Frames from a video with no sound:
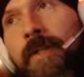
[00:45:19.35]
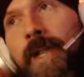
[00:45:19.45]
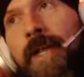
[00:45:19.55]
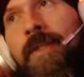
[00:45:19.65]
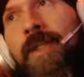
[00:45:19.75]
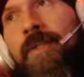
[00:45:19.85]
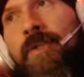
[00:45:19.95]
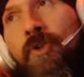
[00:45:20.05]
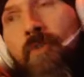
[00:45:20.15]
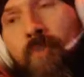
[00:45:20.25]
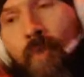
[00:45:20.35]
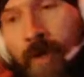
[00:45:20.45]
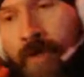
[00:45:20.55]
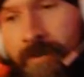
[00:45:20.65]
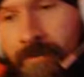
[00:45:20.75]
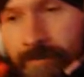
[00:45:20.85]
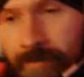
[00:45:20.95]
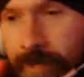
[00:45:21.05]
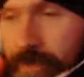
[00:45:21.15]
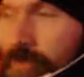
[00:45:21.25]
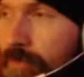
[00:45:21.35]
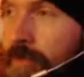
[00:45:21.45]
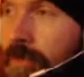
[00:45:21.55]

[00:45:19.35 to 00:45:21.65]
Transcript: and then you're born into another